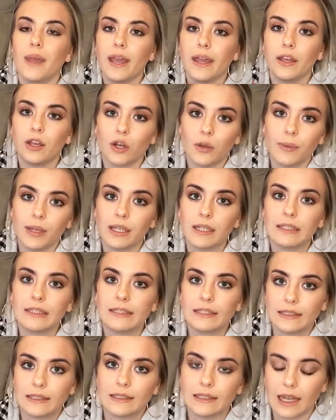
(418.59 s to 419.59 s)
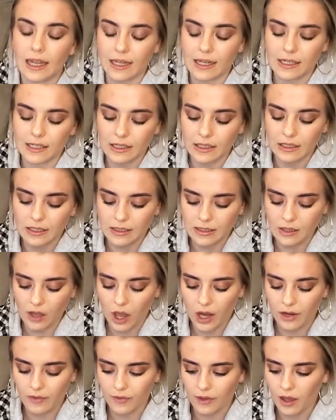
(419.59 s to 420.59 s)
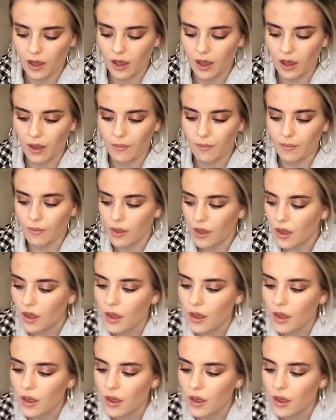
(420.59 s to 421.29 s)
economic and status side of it. And